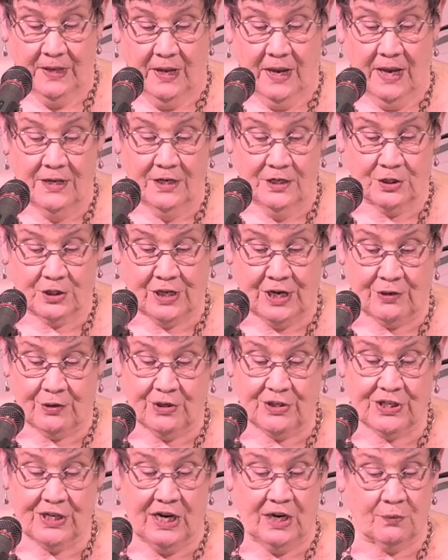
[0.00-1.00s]
And his
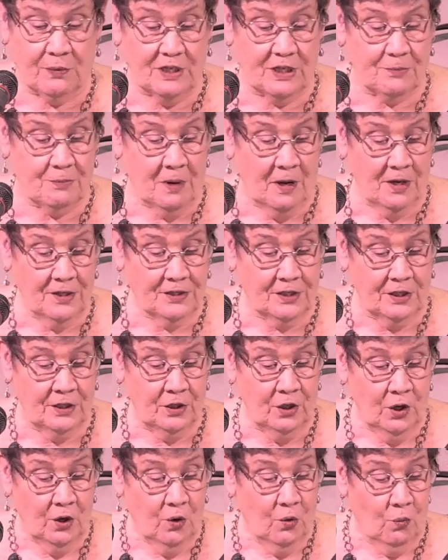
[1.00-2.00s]
secretary responded,
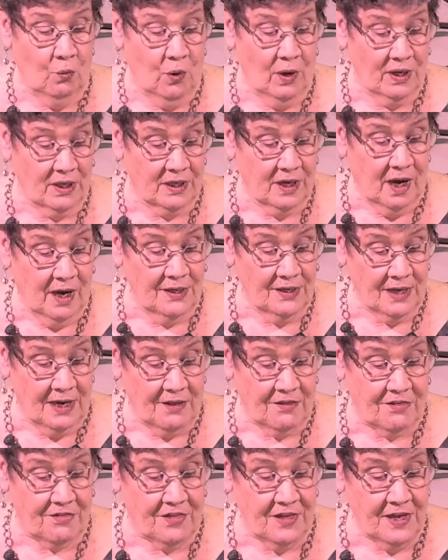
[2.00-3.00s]
"What
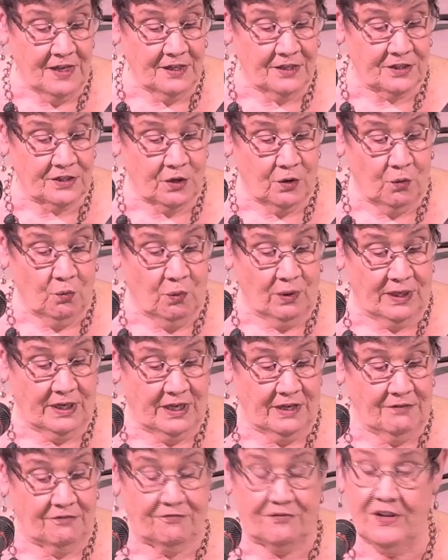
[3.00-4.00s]
Gandhi thinks, what
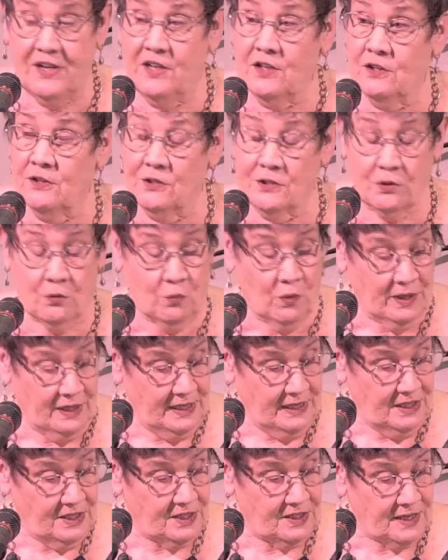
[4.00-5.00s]
he feels, what
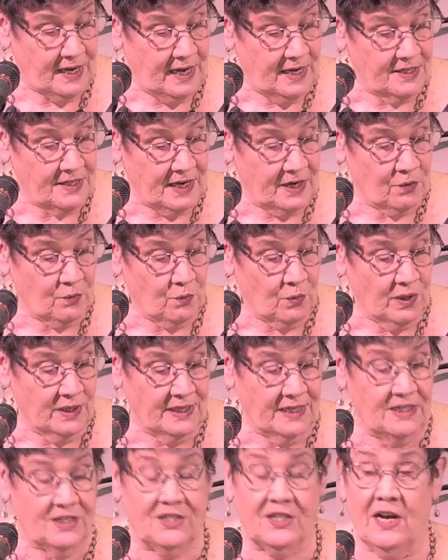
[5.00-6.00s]
he says, and what
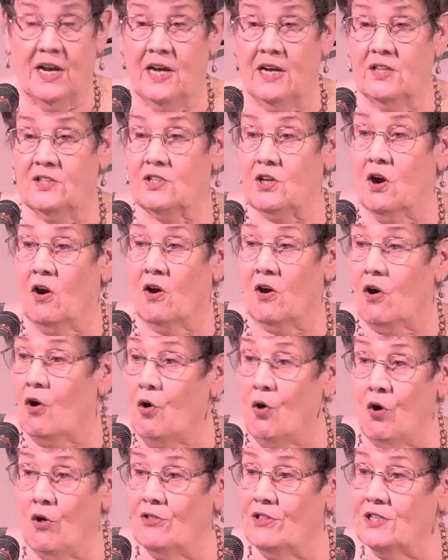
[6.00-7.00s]
he does are
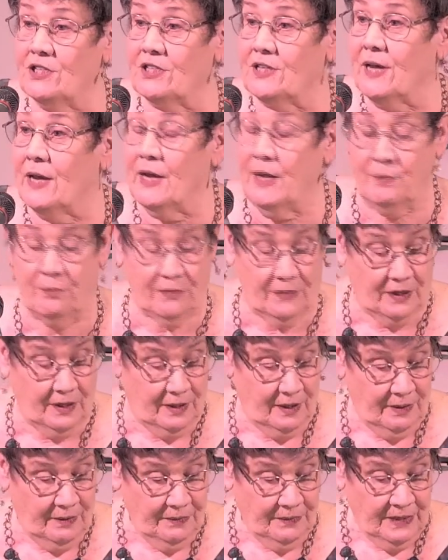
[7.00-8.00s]
all the same.
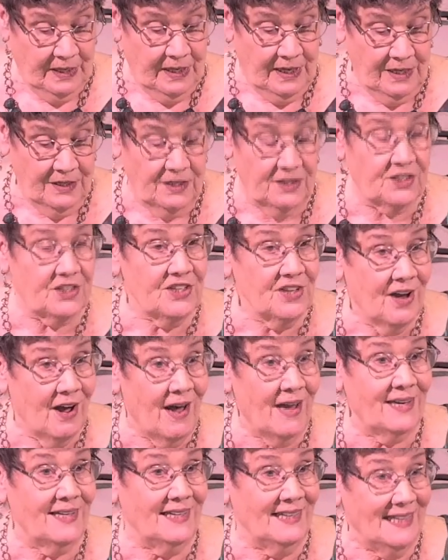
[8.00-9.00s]
He does
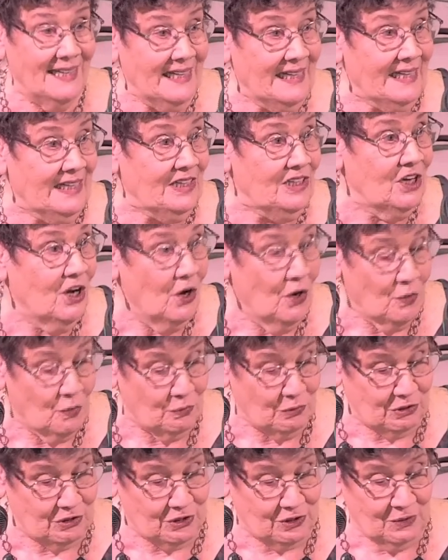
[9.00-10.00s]
not need
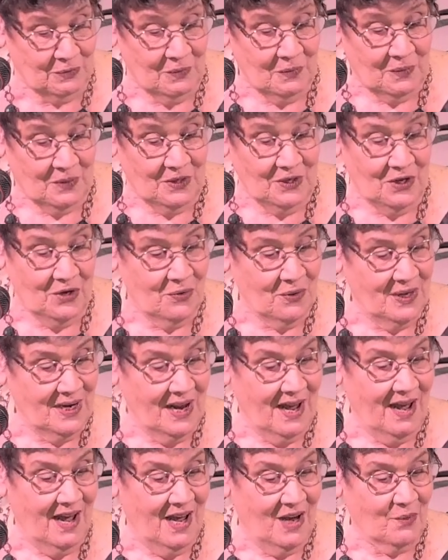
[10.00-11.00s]
notes. You and
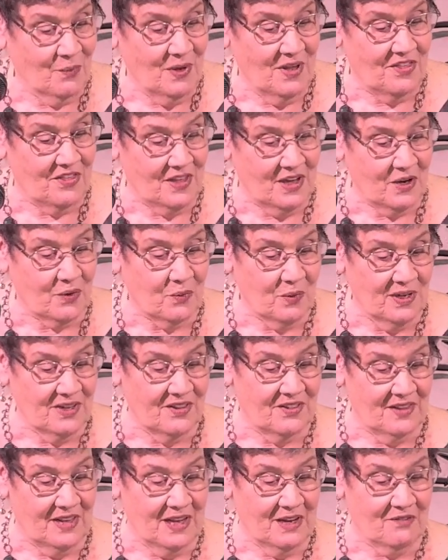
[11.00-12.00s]
I, we think
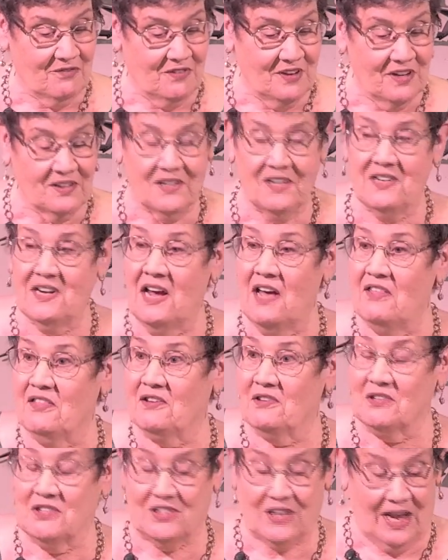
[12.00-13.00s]
one thing, feel
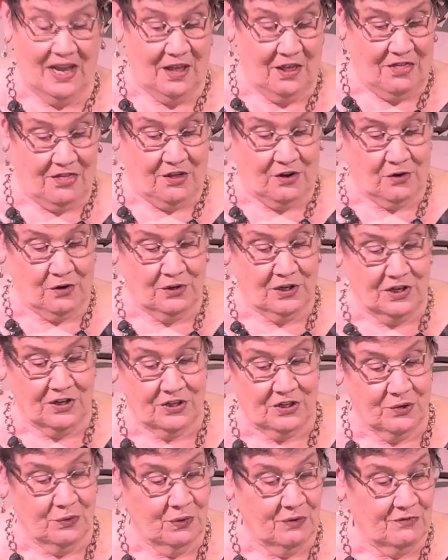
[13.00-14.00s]
another, say a third,
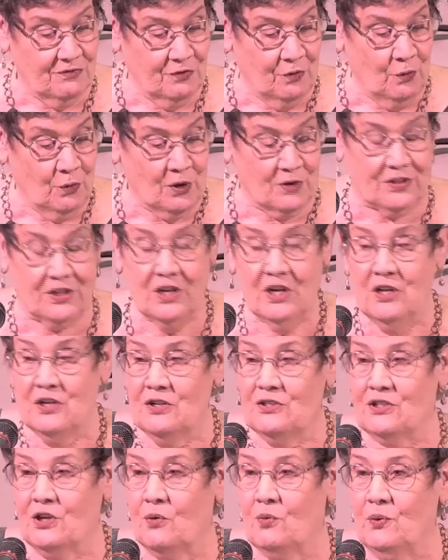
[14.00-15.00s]
and do a fourth,
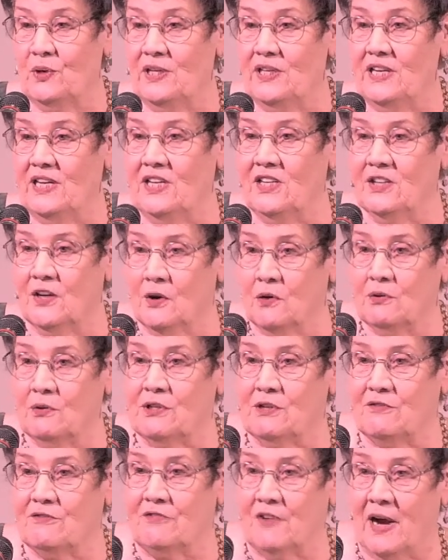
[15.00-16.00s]
so we need
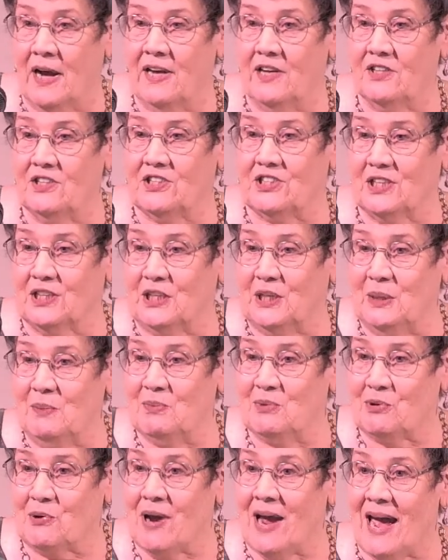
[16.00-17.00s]
notes and files to
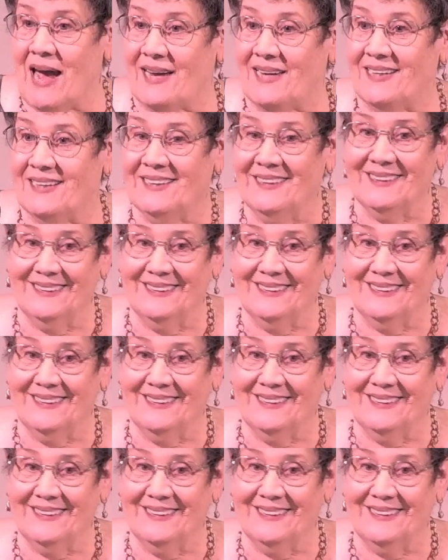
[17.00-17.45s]
keep track."